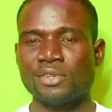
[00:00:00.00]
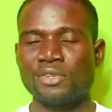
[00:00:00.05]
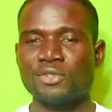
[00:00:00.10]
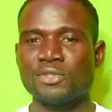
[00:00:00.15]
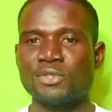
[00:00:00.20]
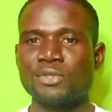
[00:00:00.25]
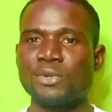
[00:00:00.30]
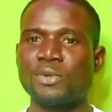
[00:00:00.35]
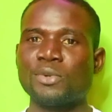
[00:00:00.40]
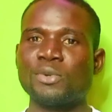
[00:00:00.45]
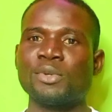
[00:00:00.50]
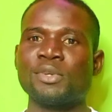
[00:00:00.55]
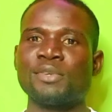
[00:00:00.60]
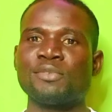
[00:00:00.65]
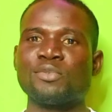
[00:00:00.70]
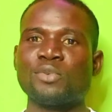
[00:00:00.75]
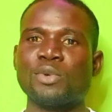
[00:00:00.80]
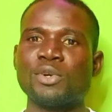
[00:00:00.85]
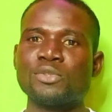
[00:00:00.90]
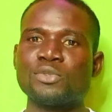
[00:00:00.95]
So
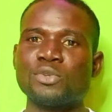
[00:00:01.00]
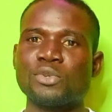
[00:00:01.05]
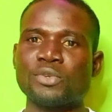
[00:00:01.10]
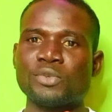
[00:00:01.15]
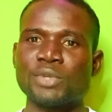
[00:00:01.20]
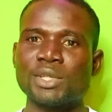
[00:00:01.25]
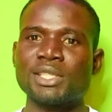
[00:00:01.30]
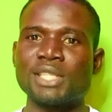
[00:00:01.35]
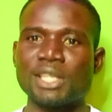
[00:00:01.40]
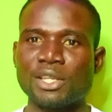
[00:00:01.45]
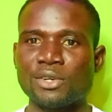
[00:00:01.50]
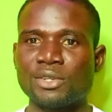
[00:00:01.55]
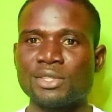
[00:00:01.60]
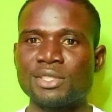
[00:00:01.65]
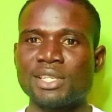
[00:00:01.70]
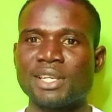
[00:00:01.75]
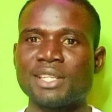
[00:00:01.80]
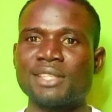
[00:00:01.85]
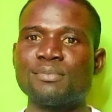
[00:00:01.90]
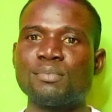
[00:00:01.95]
if you want to create a
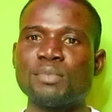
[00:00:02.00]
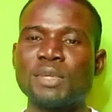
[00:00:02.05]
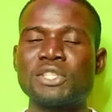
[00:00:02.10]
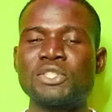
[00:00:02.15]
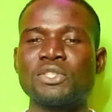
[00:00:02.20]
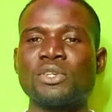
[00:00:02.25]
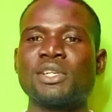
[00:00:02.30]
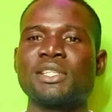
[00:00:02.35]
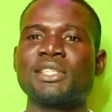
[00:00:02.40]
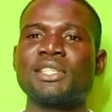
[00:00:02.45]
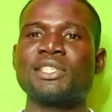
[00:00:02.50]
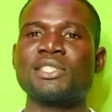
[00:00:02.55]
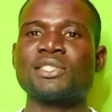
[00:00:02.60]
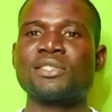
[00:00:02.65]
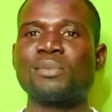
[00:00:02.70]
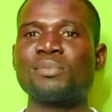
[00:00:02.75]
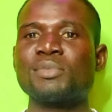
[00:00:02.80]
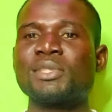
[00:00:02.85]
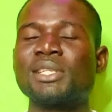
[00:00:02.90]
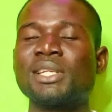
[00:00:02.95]
content, make sure it is
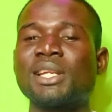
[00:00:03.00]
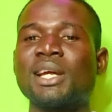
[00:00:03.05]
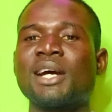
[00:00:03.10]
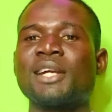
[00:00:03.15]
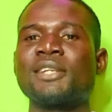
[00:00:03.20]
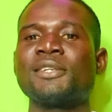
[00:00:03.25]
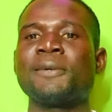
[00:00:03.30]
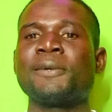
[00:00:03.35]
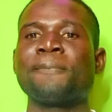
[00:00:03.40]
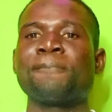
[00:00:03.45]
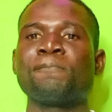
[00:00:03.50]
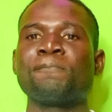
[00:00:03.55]
something that